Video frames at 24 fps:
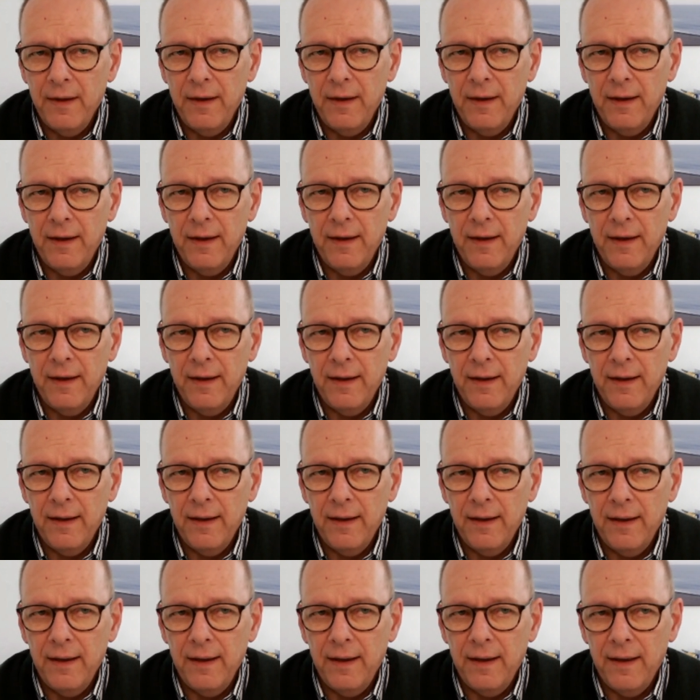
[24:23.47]

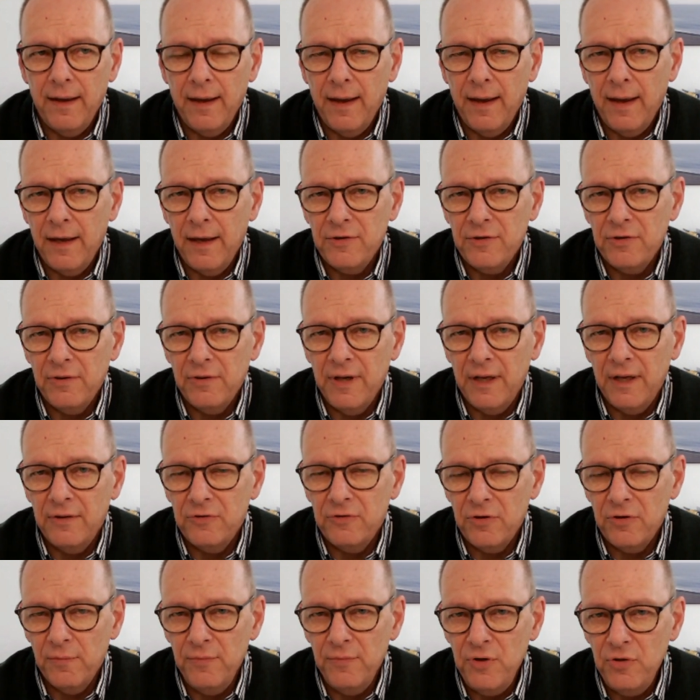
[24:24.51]
has to
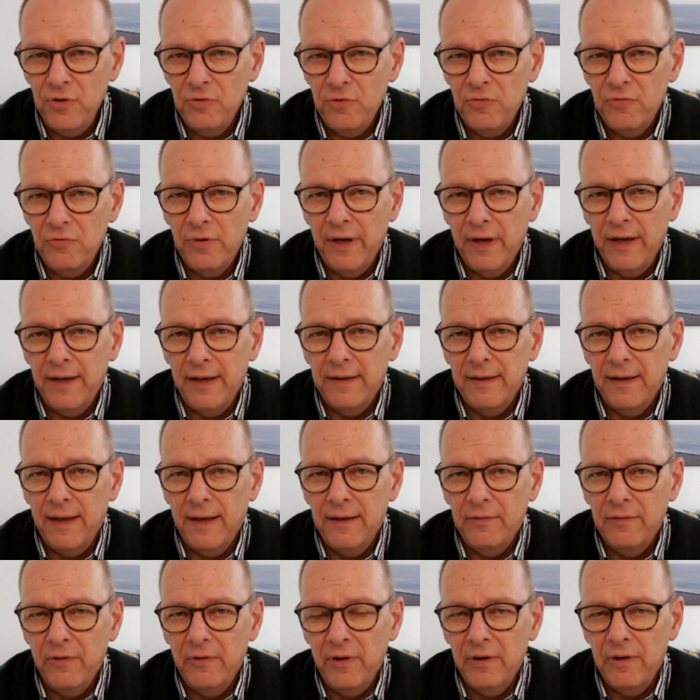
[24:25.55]
get some new
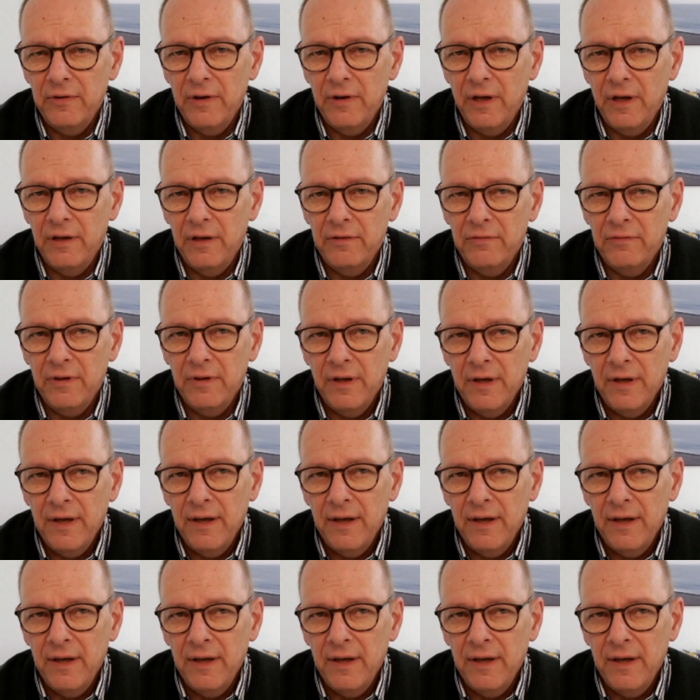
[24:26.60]
and